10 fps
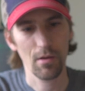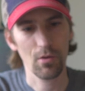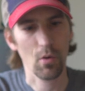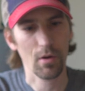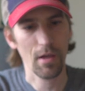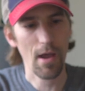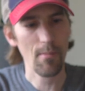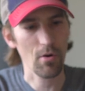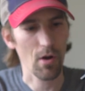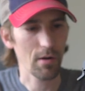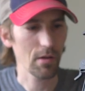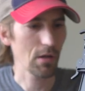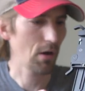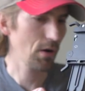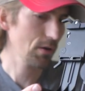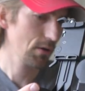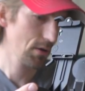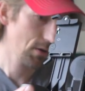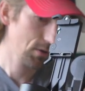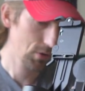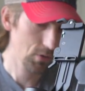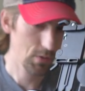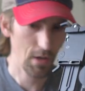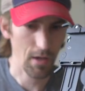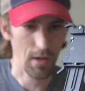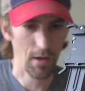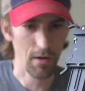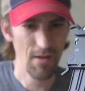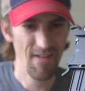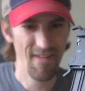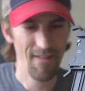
your camera on here, you can,